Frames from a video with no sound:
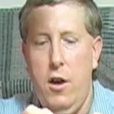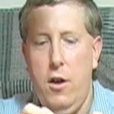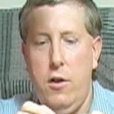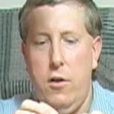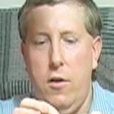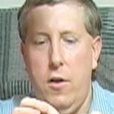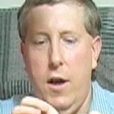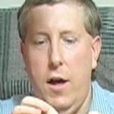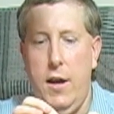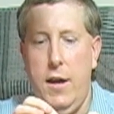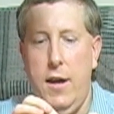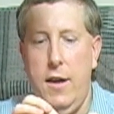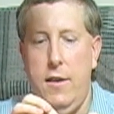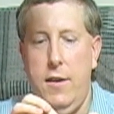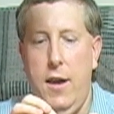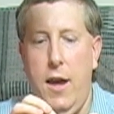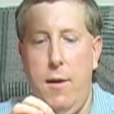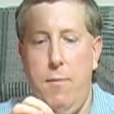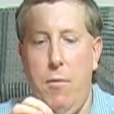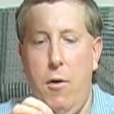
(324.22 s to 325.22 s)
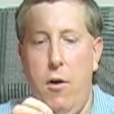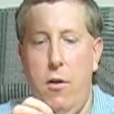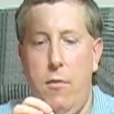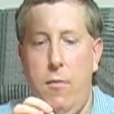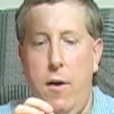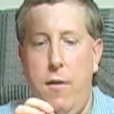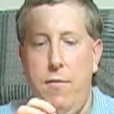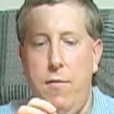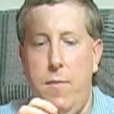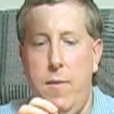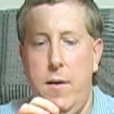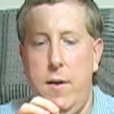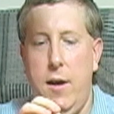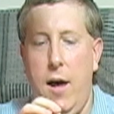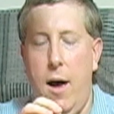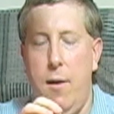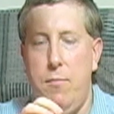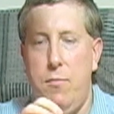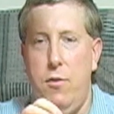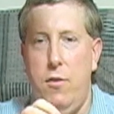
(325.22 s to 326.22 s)
You got to get tape all the way from the
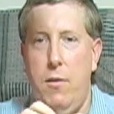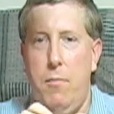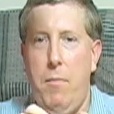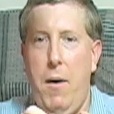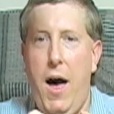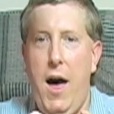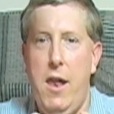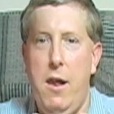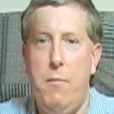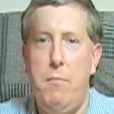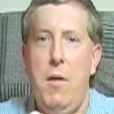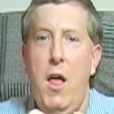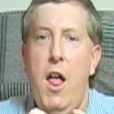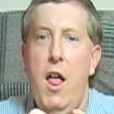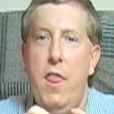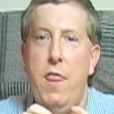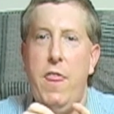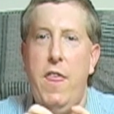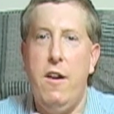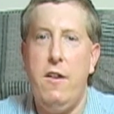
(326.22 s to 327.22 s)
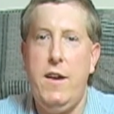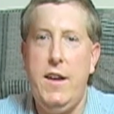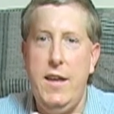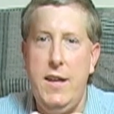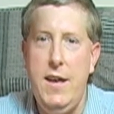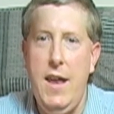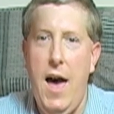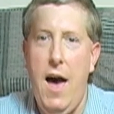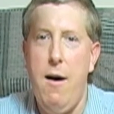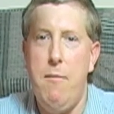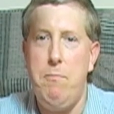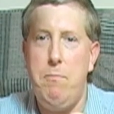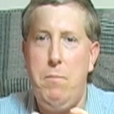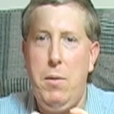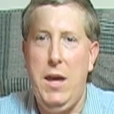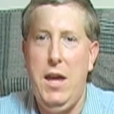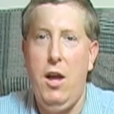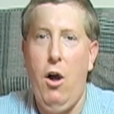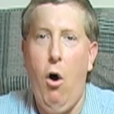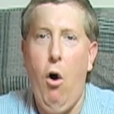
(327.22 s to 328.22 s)
top to the bottom. There cannot
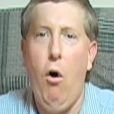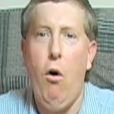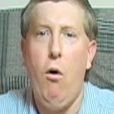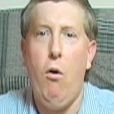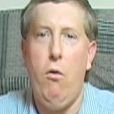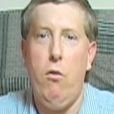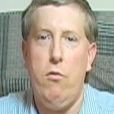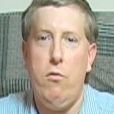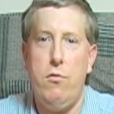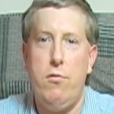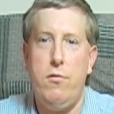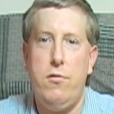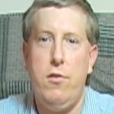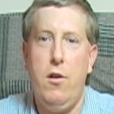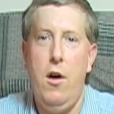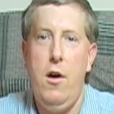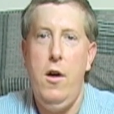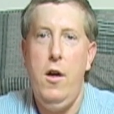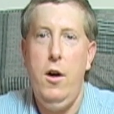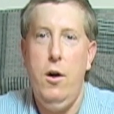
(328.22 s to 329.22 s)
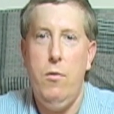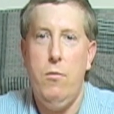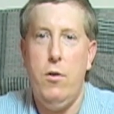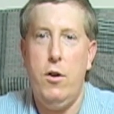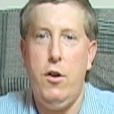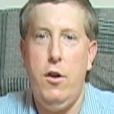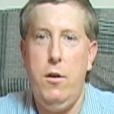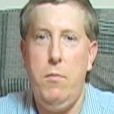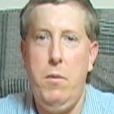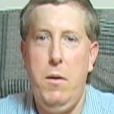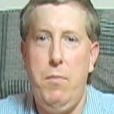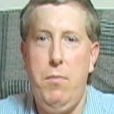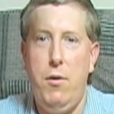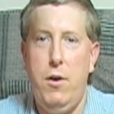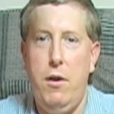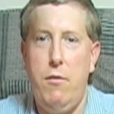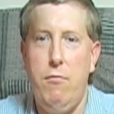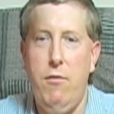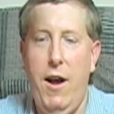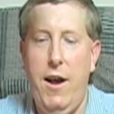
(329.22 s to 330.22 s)
be holes. We're going to be
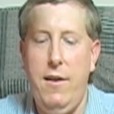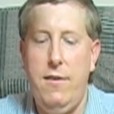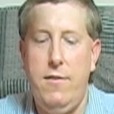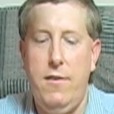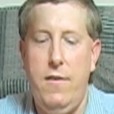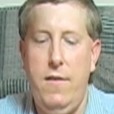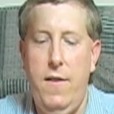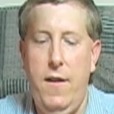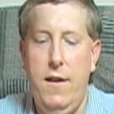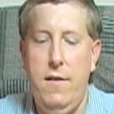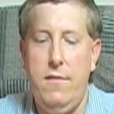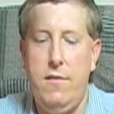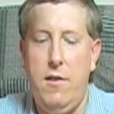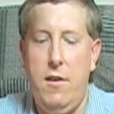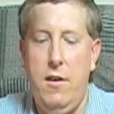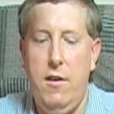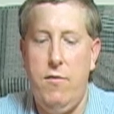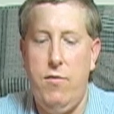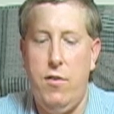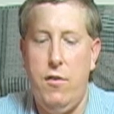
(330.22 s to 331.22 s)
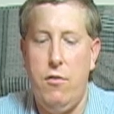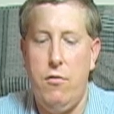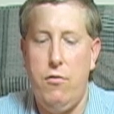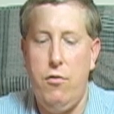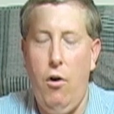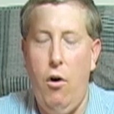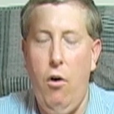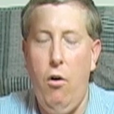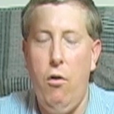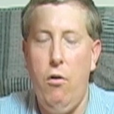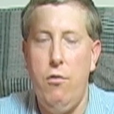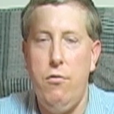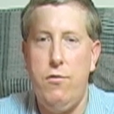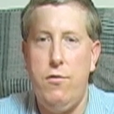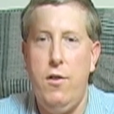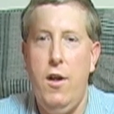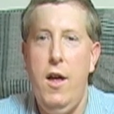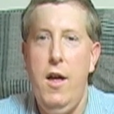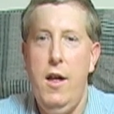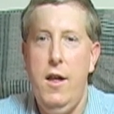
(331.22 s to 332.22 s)
putting rice in this, and if there's
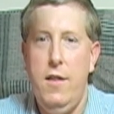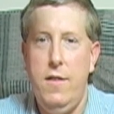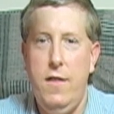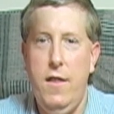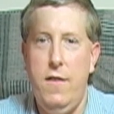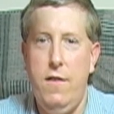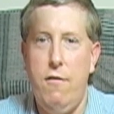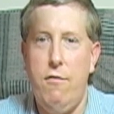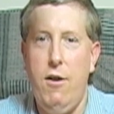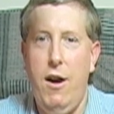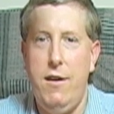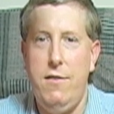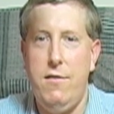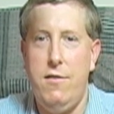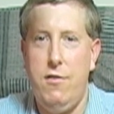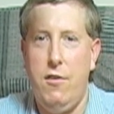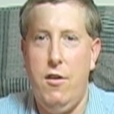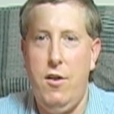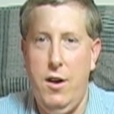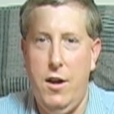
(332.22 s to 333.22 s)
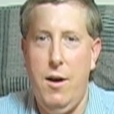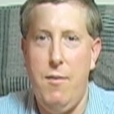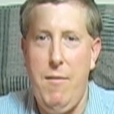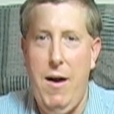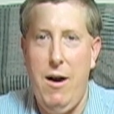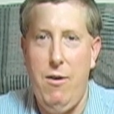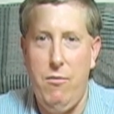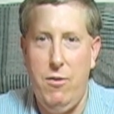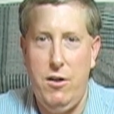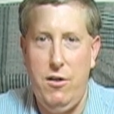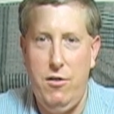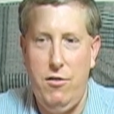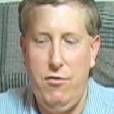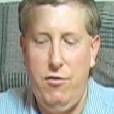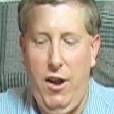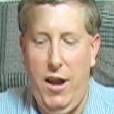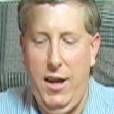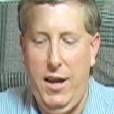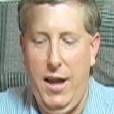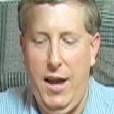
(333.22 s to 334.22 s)
holes, then the rice is going to come out when you
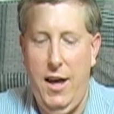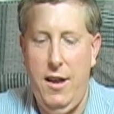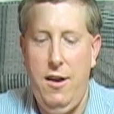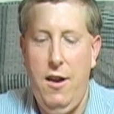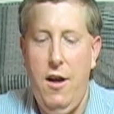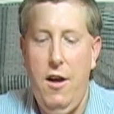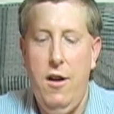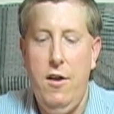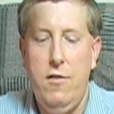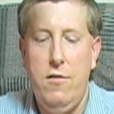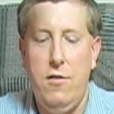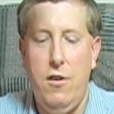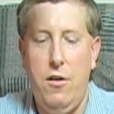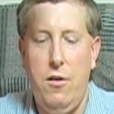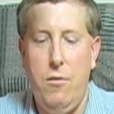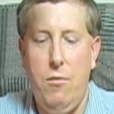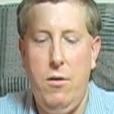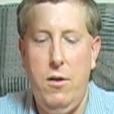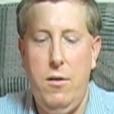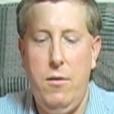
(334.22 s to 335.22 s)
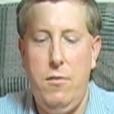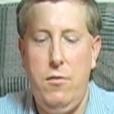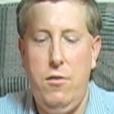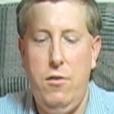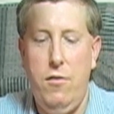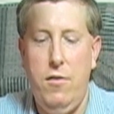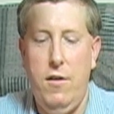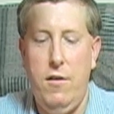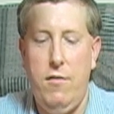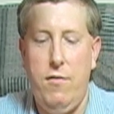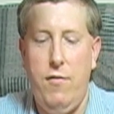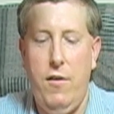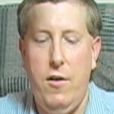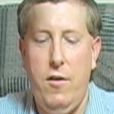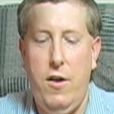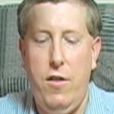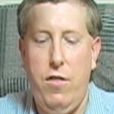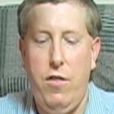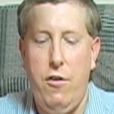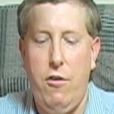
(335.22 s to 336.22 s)
shake it. So you want to do this
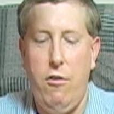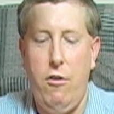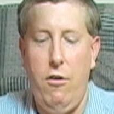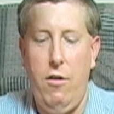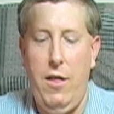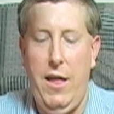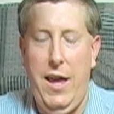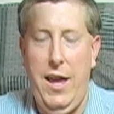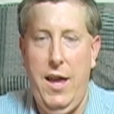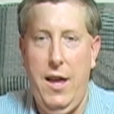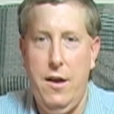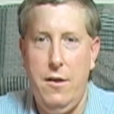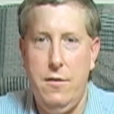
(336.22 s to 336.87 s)
very thoroughly.